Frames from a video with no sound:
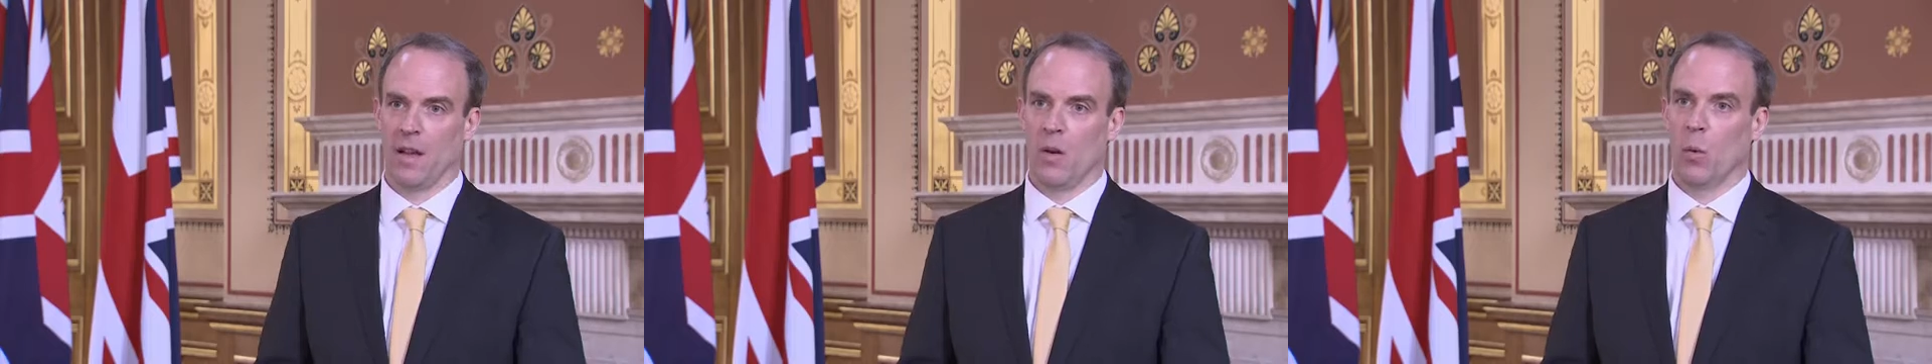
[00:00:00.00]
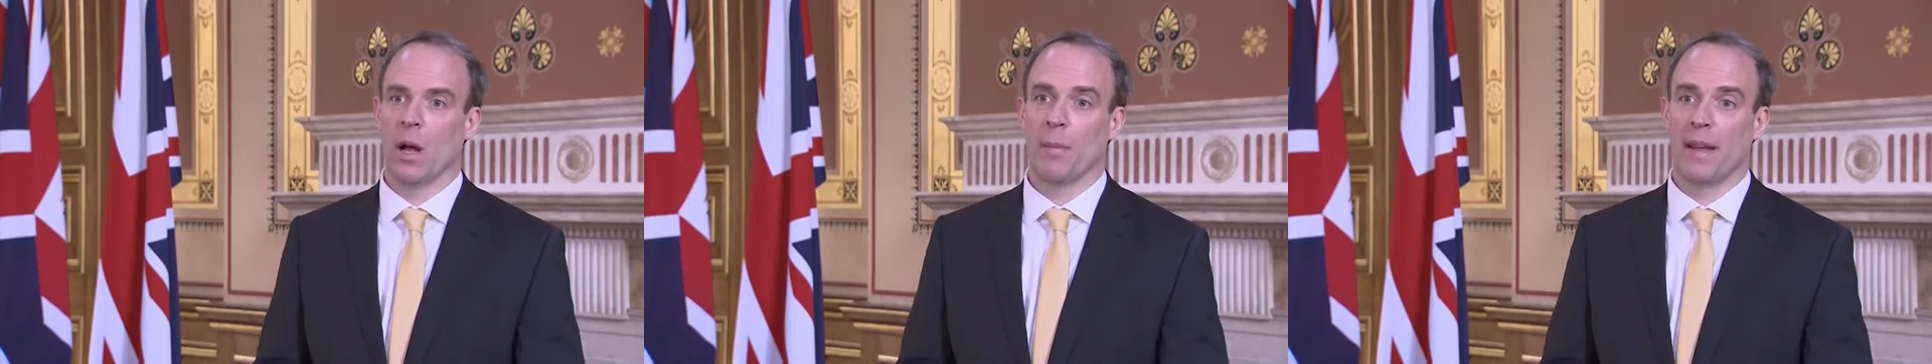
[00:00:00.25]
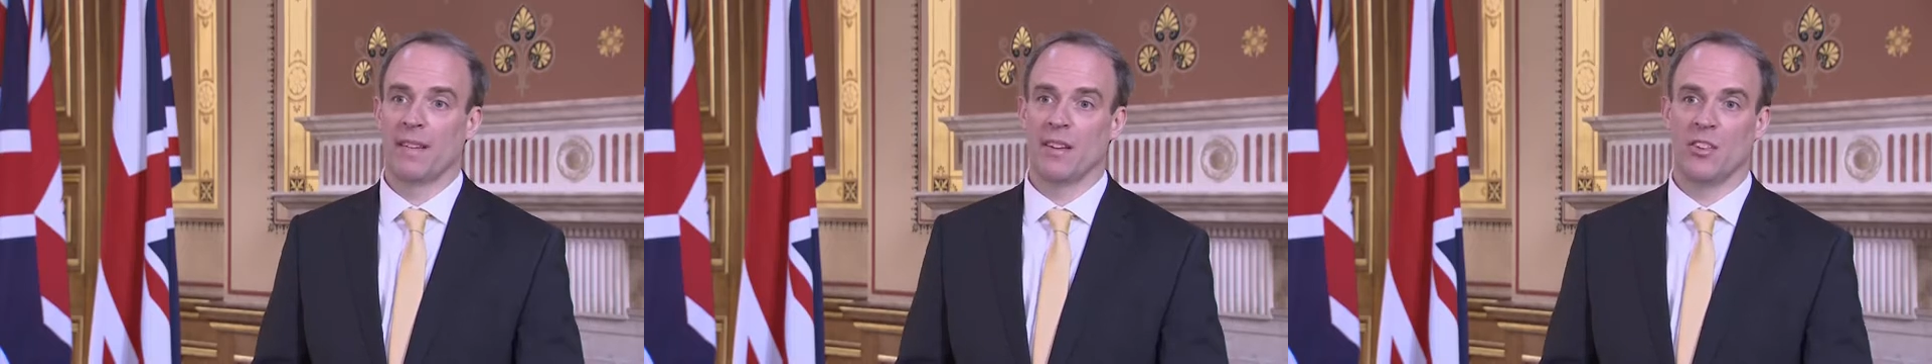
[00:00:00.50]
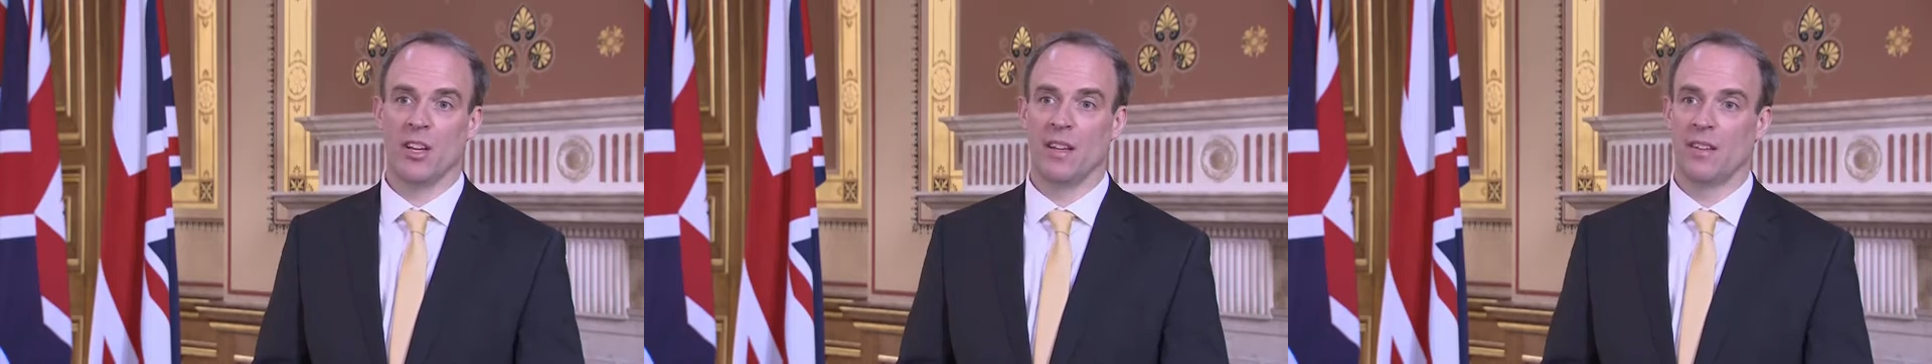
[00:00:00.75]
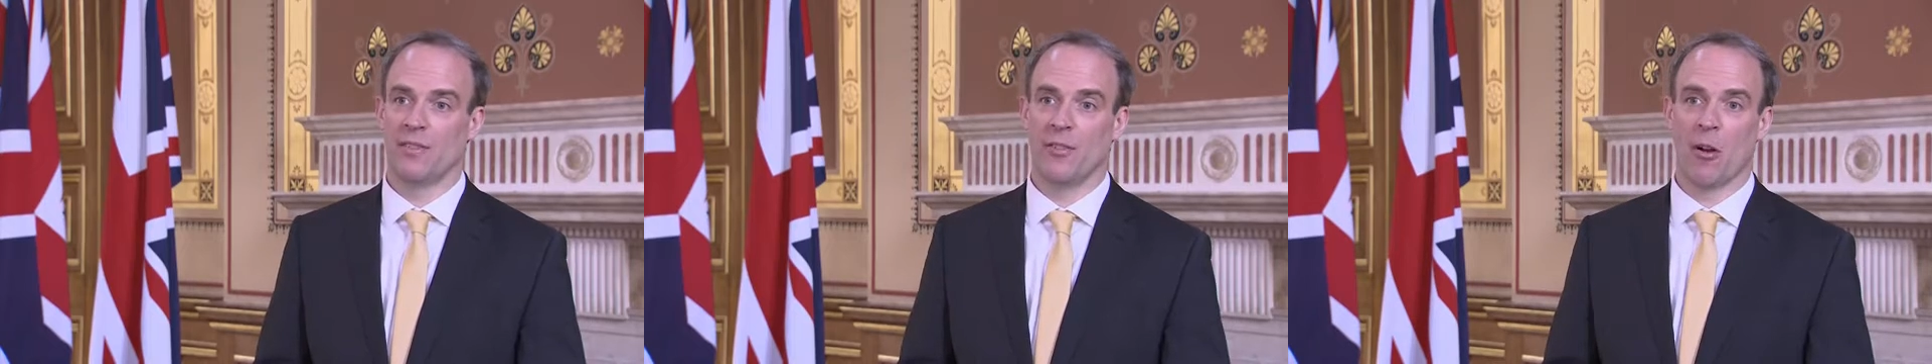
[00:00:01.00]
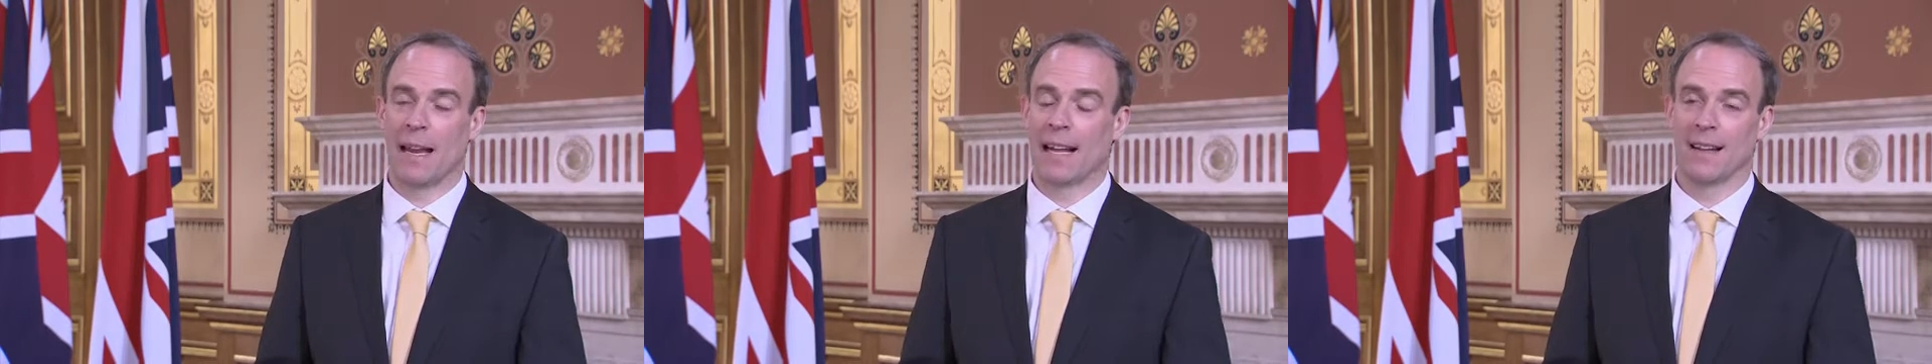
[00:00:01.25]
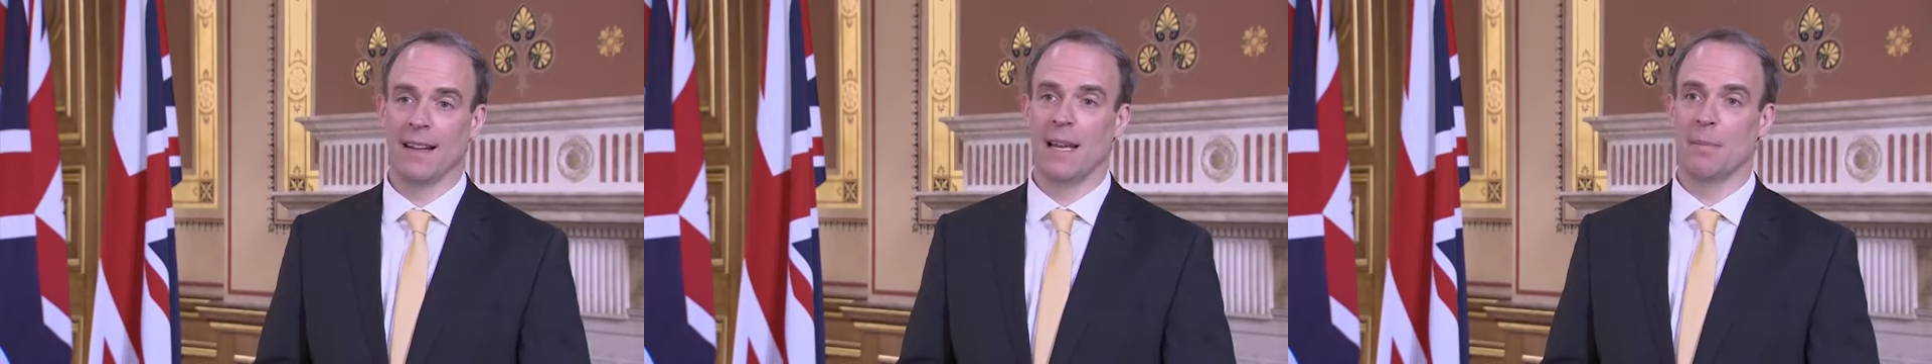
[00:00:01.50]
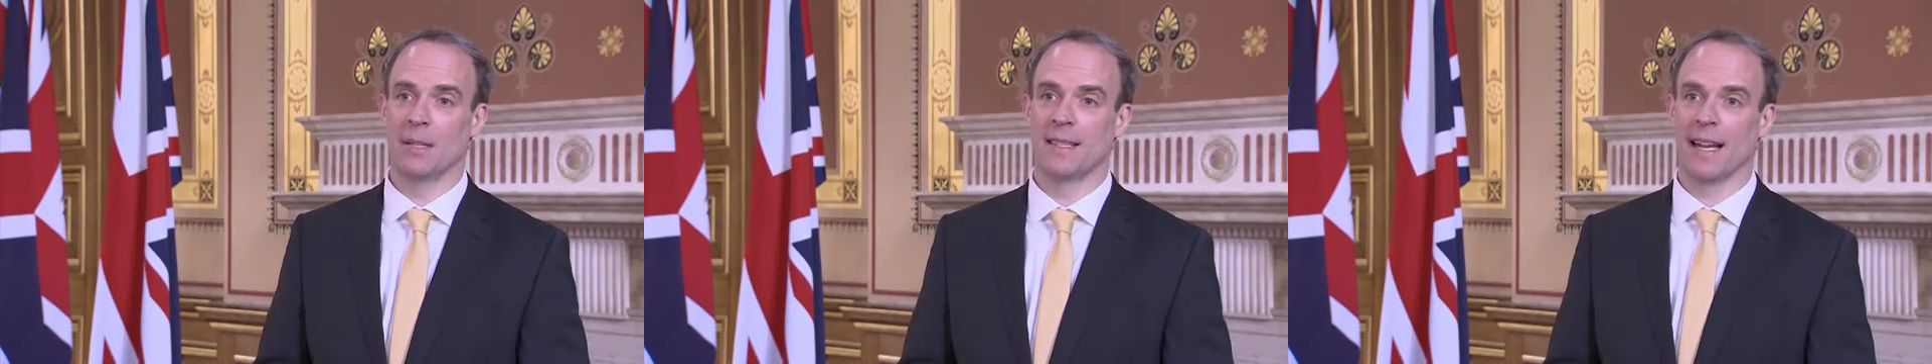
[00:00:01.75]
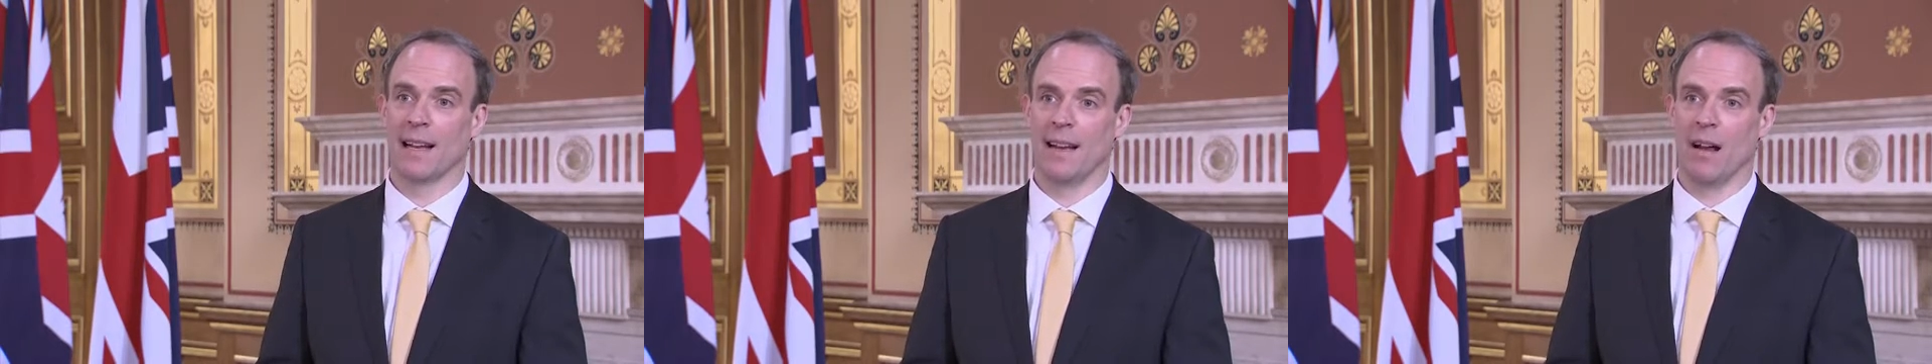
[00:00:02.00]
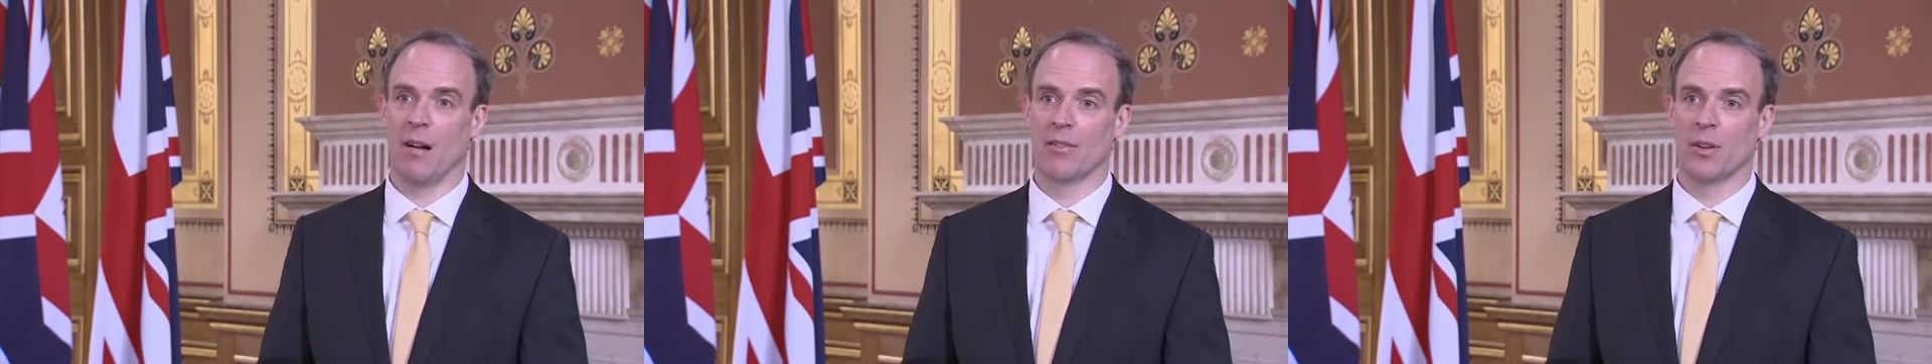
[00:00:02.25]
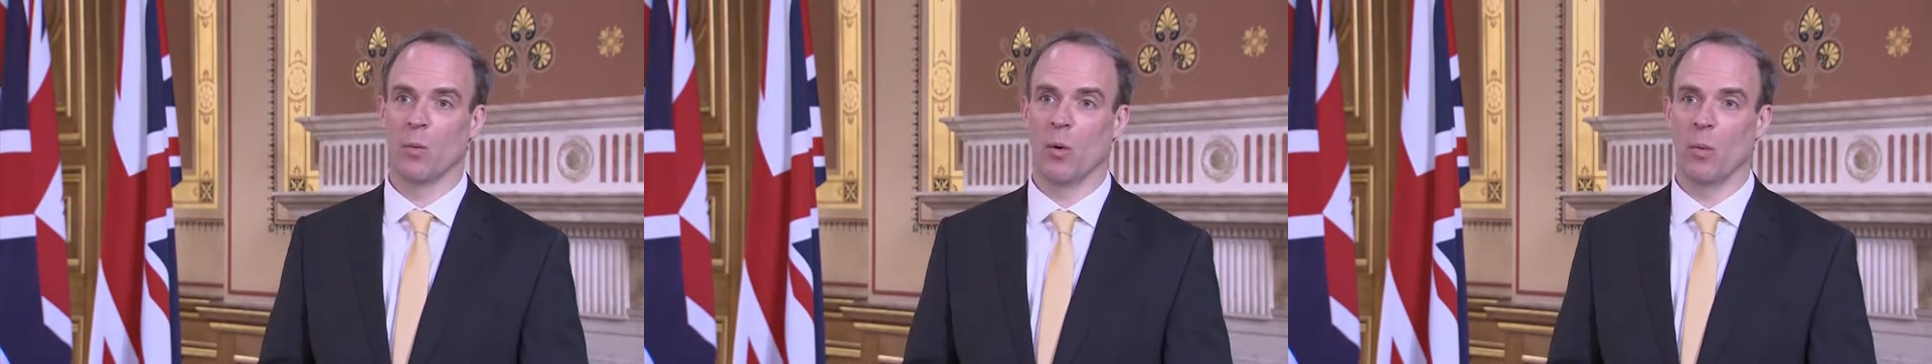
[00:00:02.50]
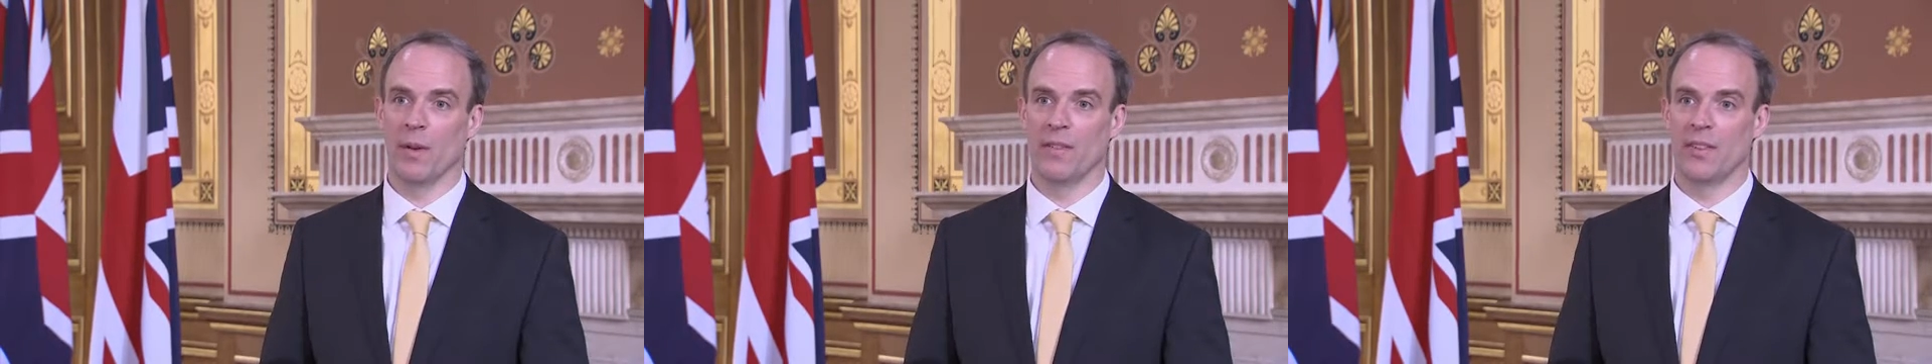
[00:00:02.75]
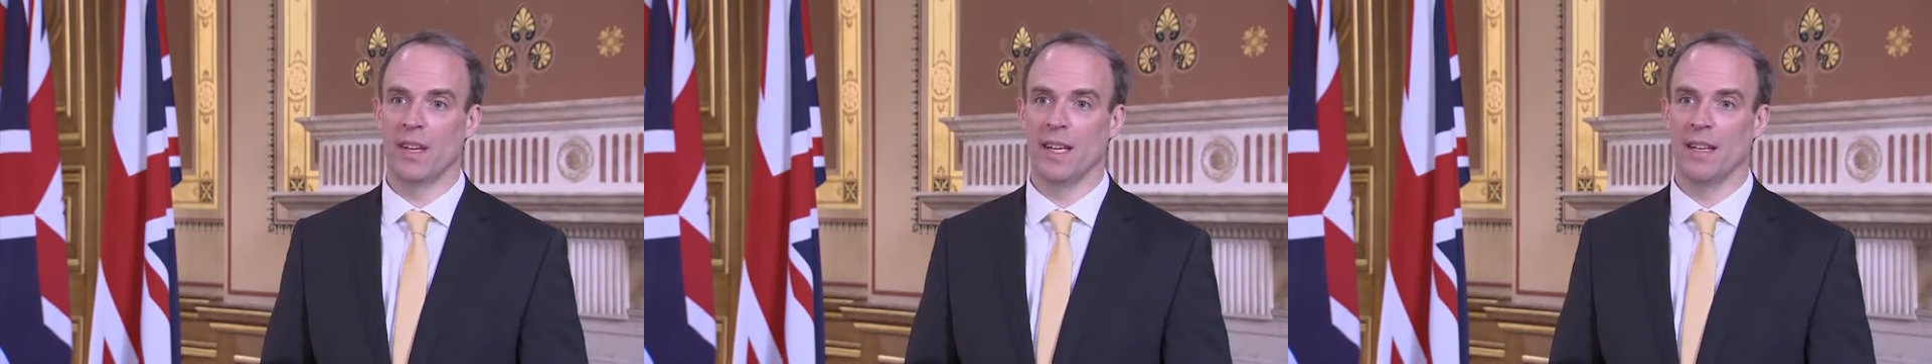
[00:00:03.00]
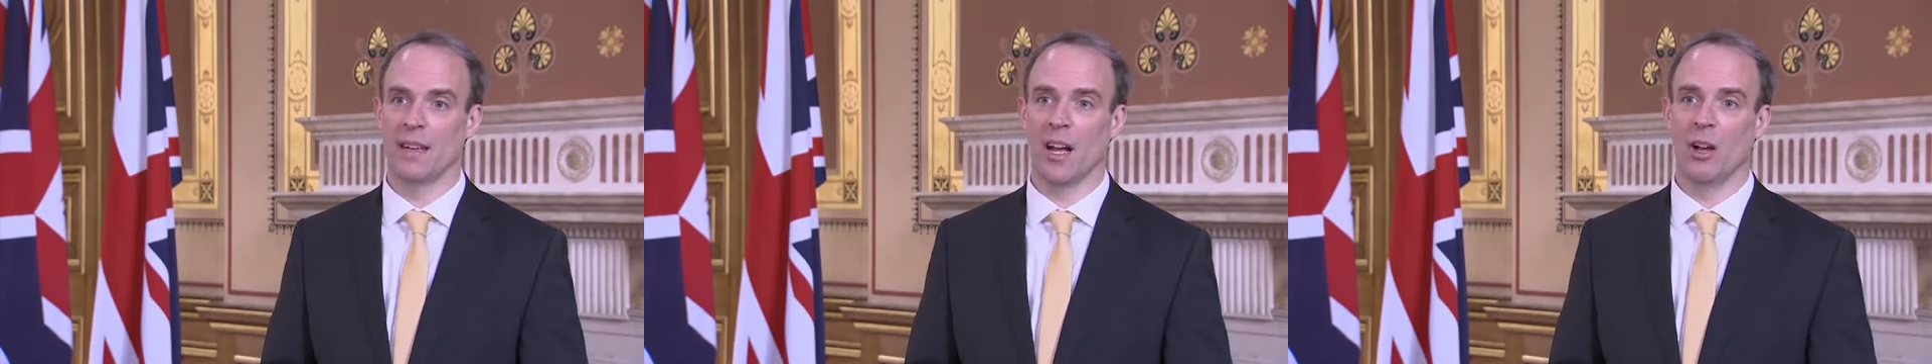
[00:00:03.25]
Well, our message is very clear, particularly after what we've seen